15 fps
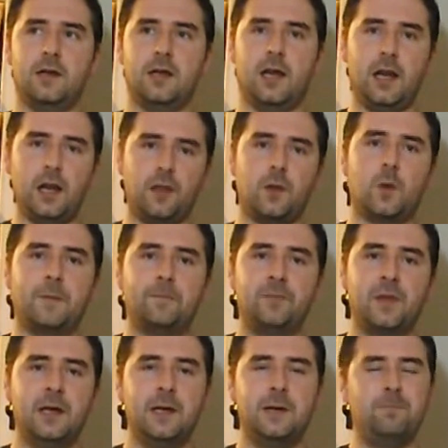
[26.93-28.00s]
another one.
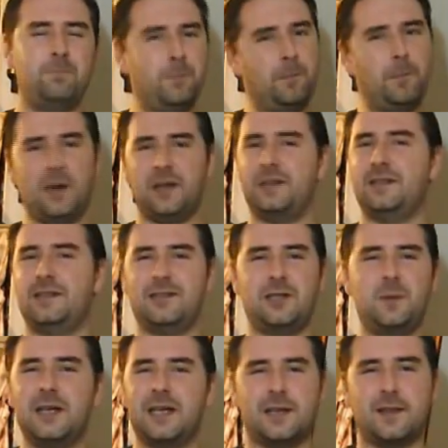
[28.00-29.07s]
But
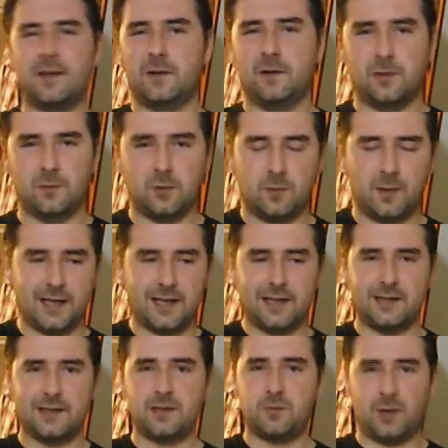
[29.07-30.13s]
doing it the normal way
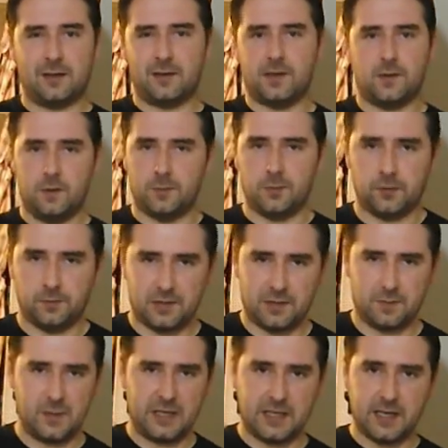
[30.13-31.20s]
is, well, it's normal. It's
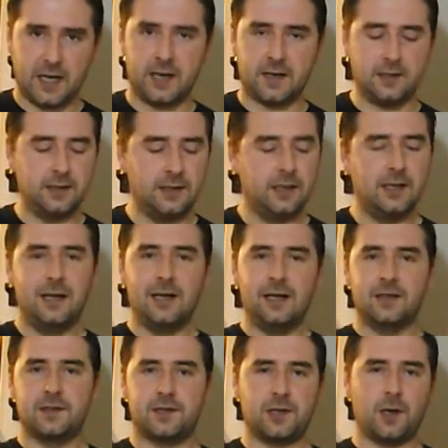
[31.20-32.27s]
been done.
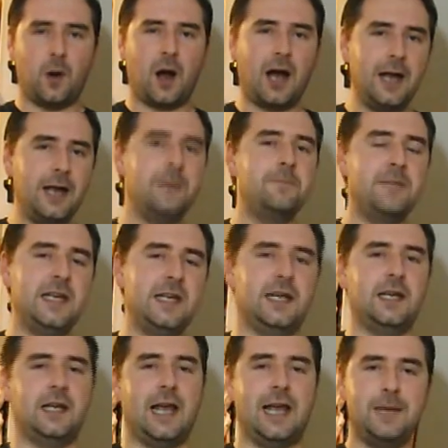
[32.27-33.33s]
So I am
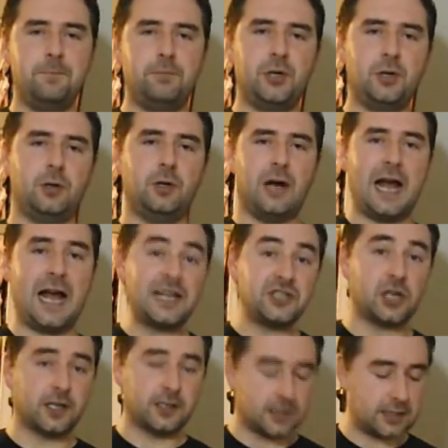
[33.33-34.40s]
making a pure
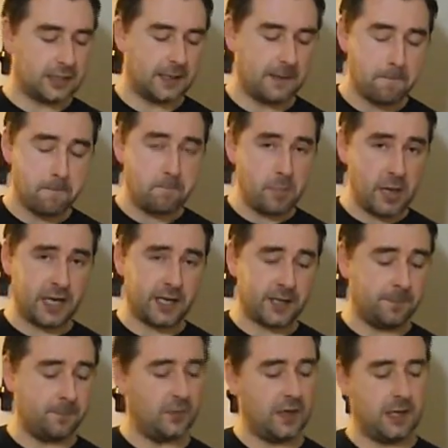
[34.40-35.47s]
adjunct beer.
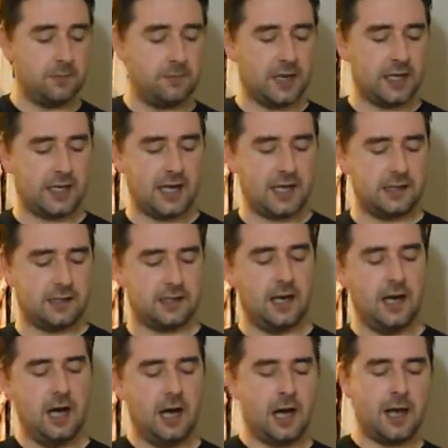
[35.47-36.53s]
In my case,
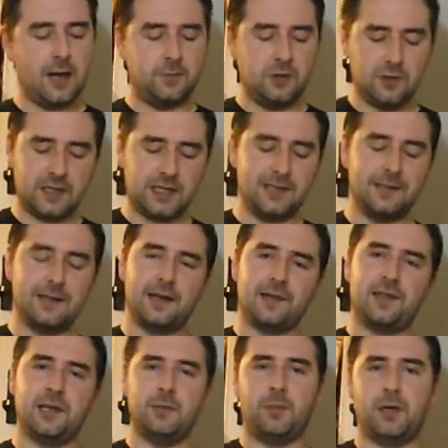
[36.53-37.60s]
I am using
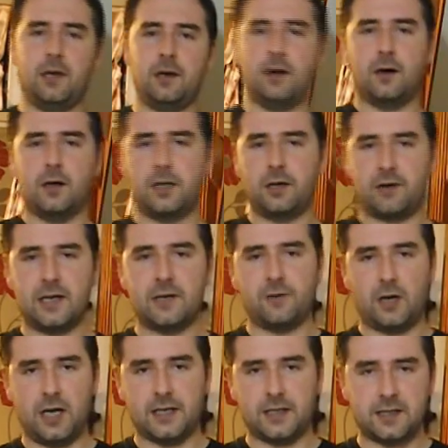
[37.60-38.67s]
nothing but long grain
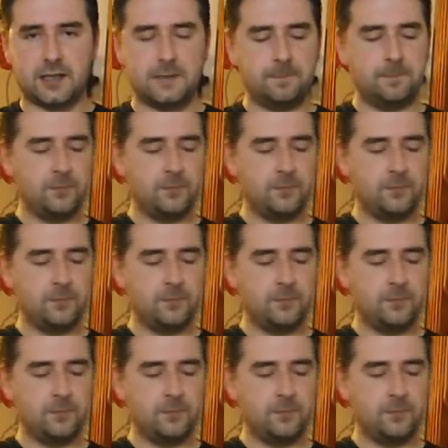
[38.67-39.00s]
rice.